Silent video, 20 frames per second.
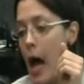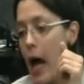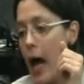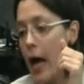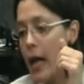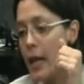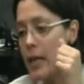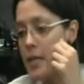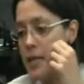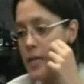
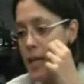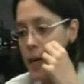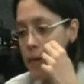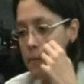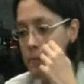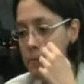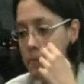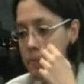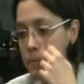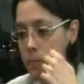And,
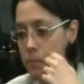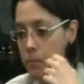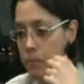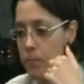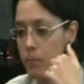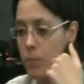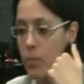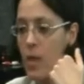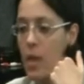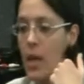um,
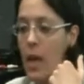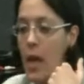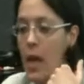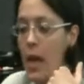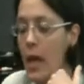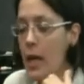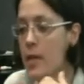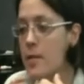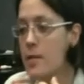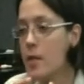
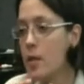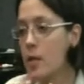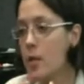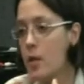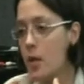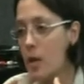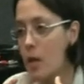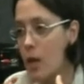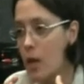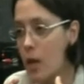and
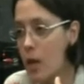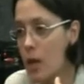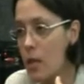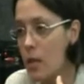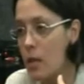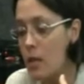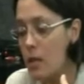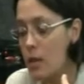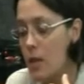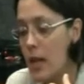so
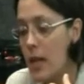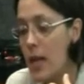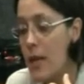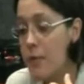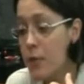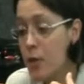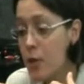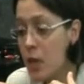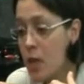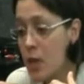
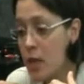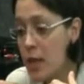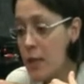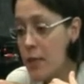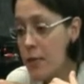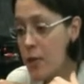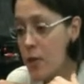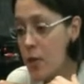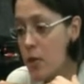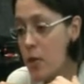if you, look,
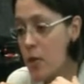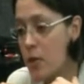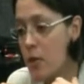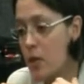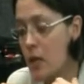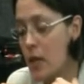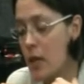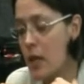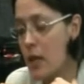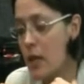if you
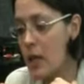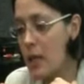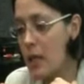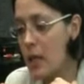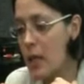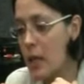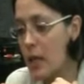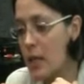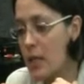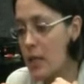
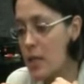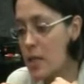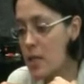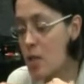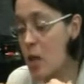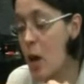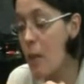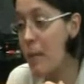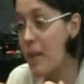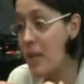
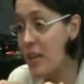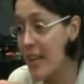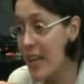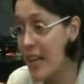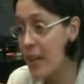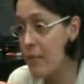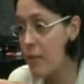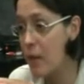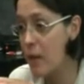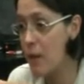stop at the
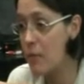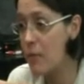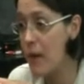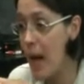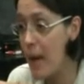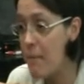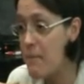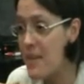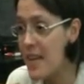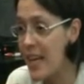level of
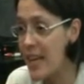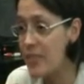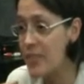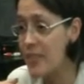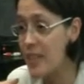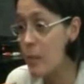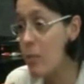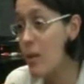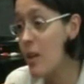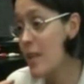happiness.
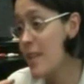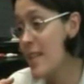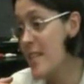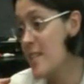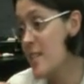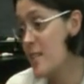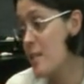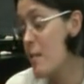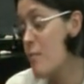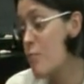You say, well,
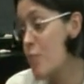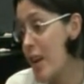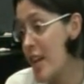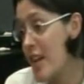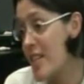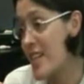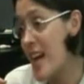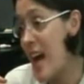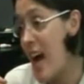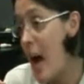these
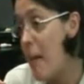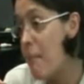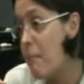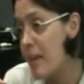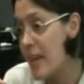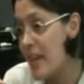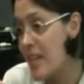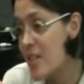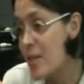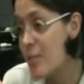umbrellas are
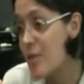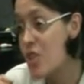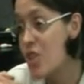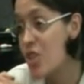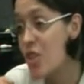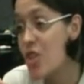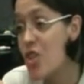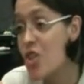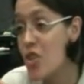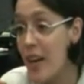happy, so we
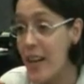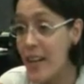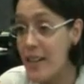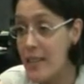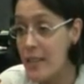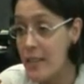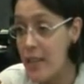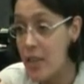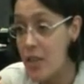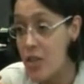shouldn't do
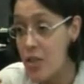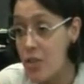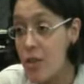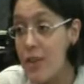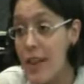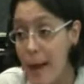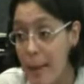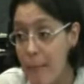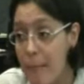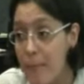anything to
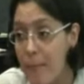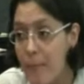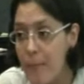them.